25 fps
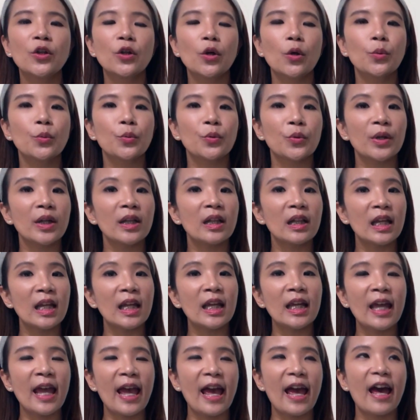don't
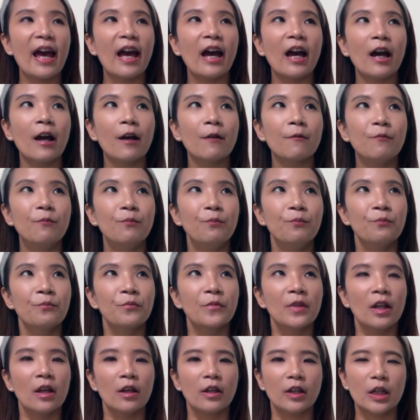really have
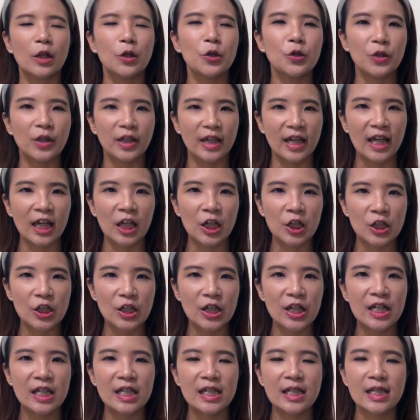
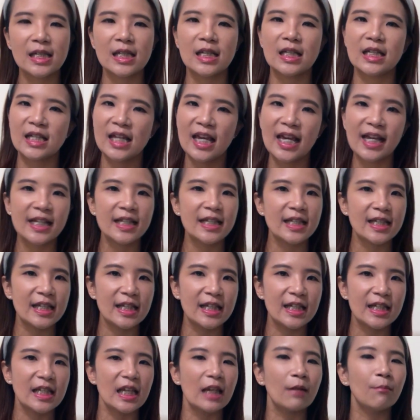conjugations, the
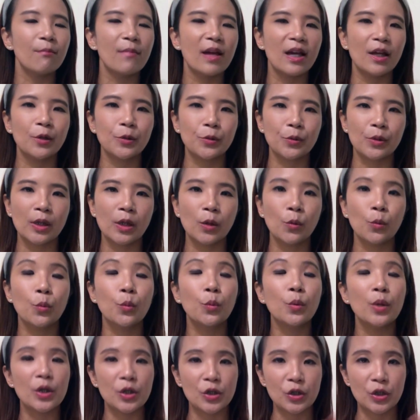tenses in Mandarin,
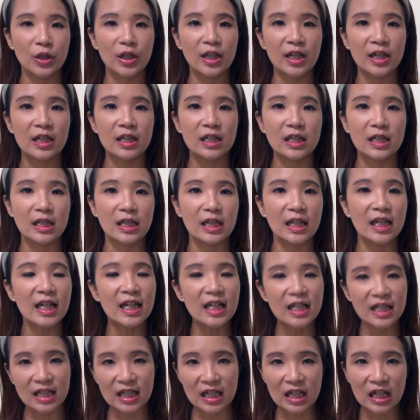which is
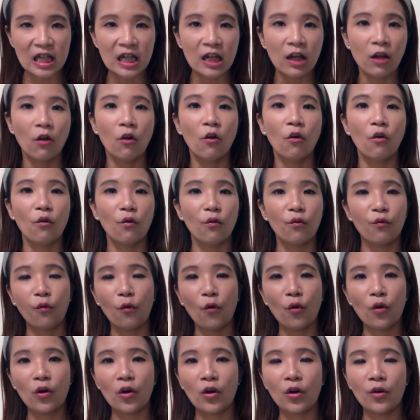easy
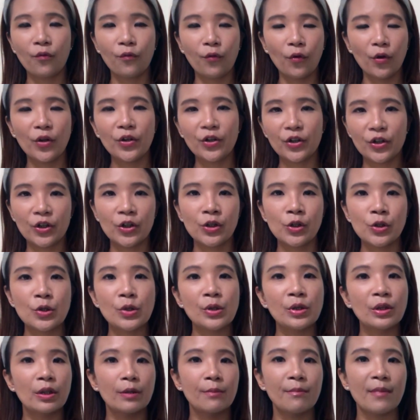for a foreigner
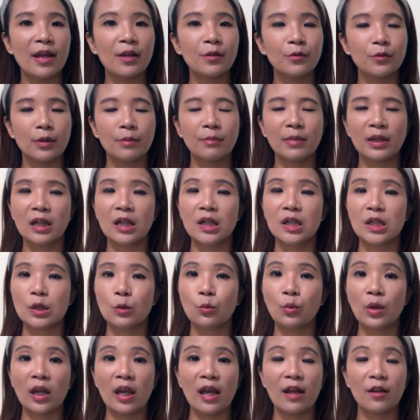to learn Mandarin because
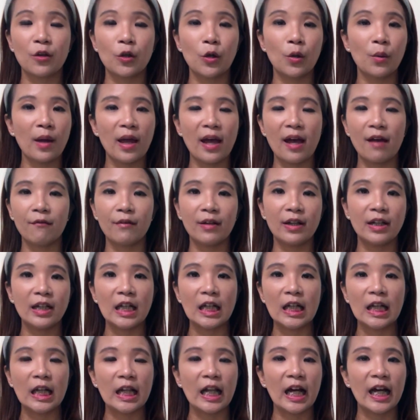we don't have
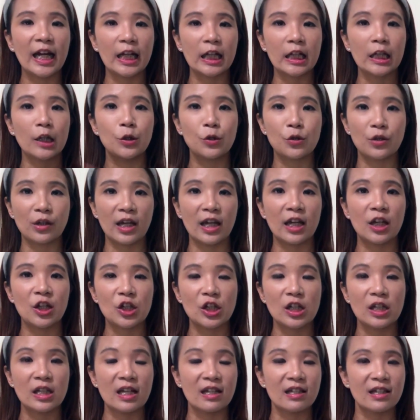any like
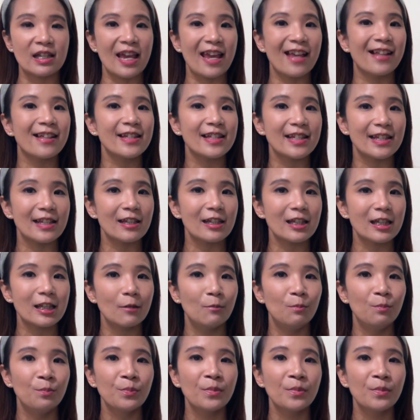conjugation and tenses.